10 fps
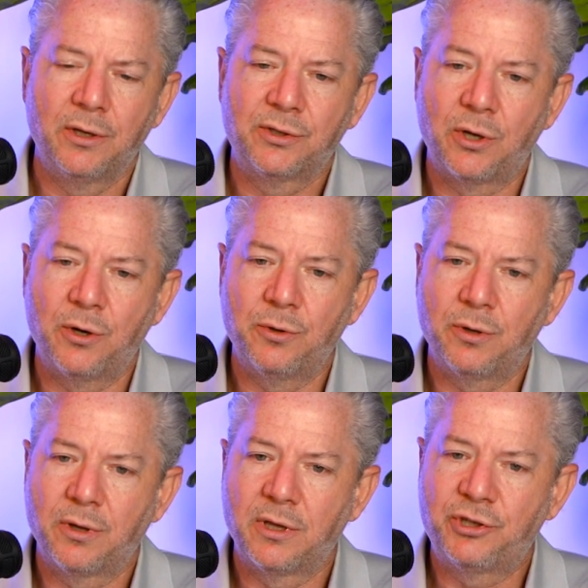So
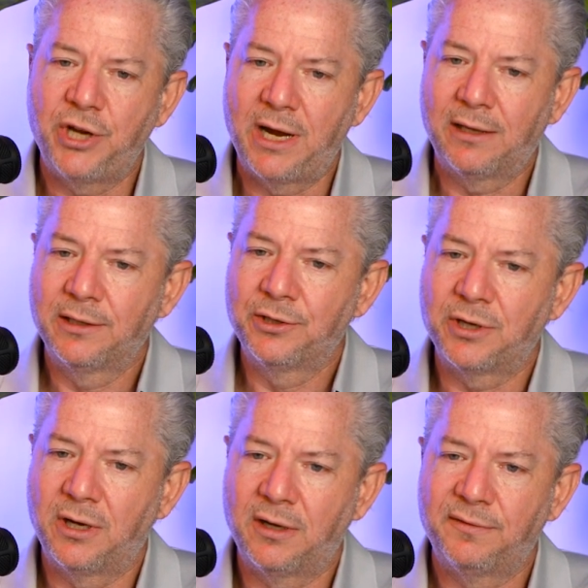the challenge
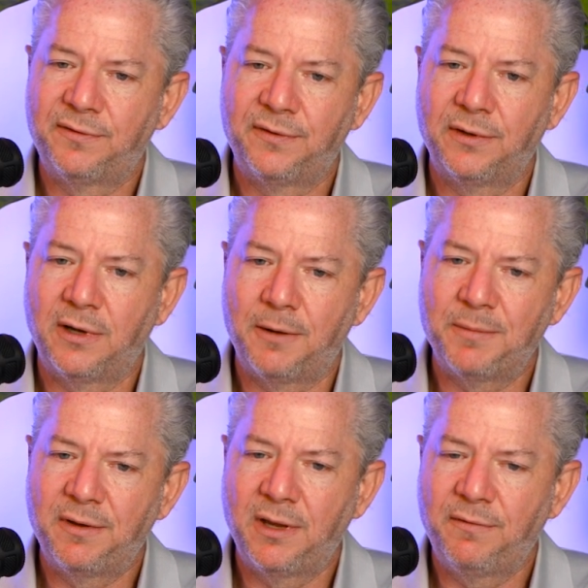of,
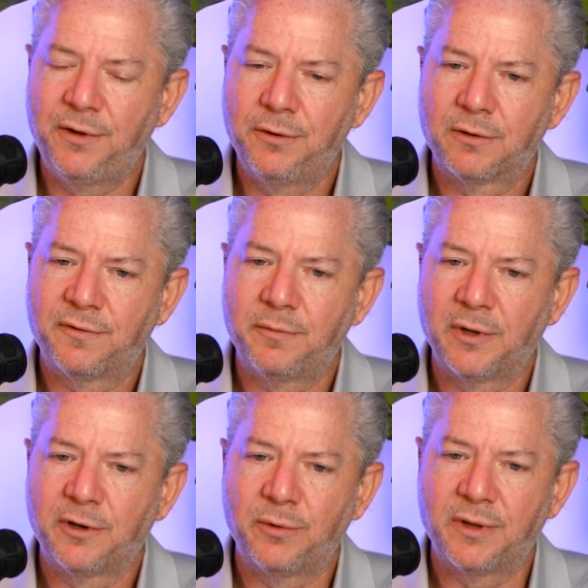if you are
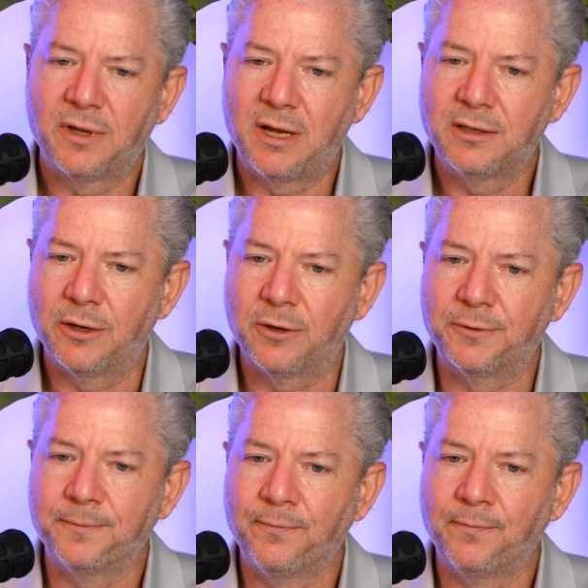familiar with Ando,